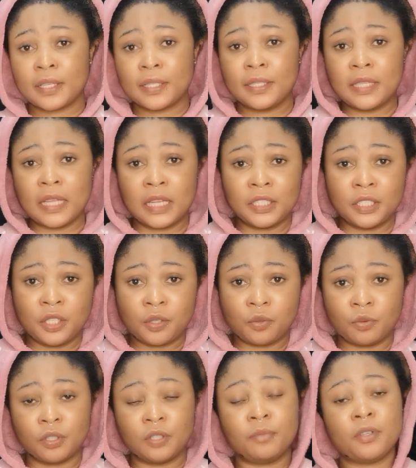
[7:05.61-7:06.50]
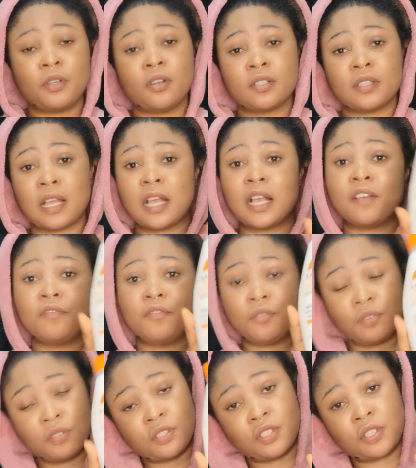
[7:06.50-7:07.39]
than this one because I have
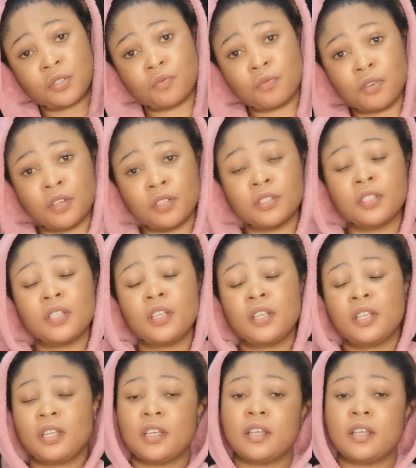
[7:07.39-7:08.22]
used this one.